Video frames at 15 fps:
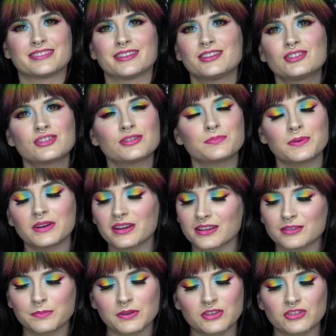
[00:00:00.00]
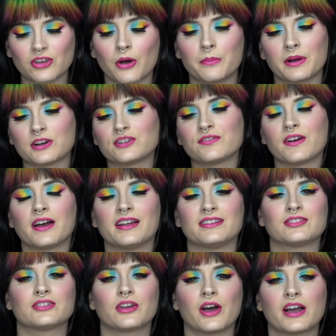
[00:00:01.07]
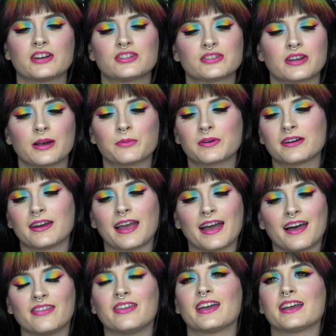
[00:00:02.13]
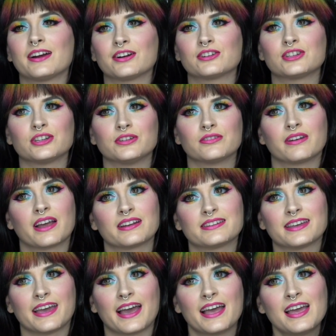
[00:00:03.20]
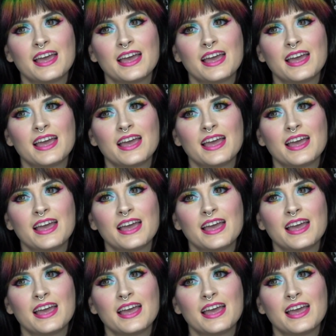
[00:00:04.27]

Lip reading: It's been so much fun. So I wanted to add that here too, not to